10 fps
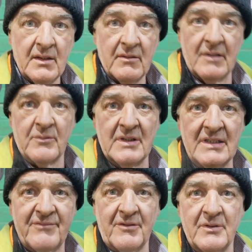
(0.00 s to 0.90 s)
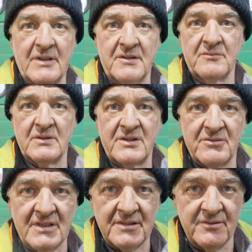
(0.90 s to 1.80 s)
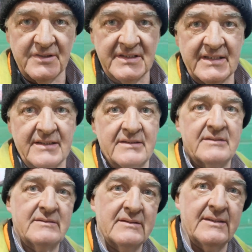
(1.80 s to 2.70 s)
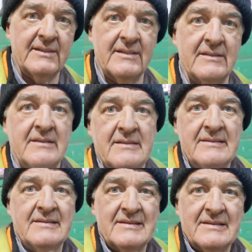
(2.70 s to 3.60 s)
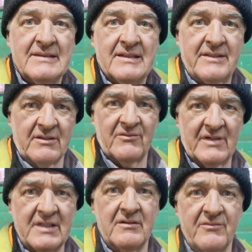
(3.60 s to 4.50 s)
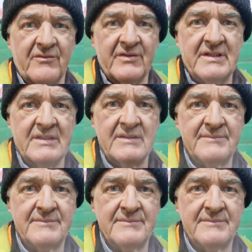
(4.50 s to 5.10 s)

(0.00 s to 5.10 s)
Right, I'm going to leave that wheel nut. We'll do that another day. I think we've had enough of it.